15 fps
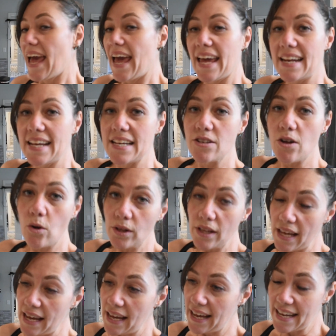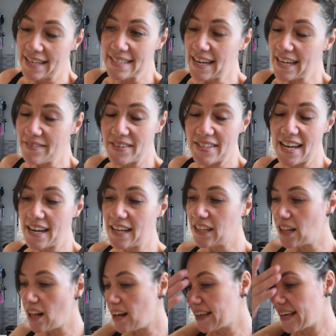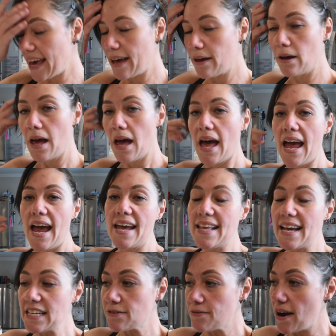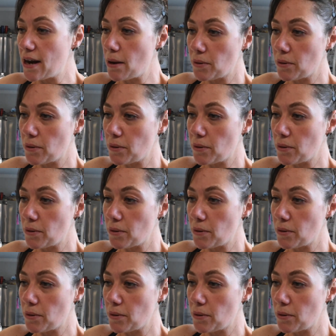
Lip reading: It's not even 10 o'clock yet, and that's fine.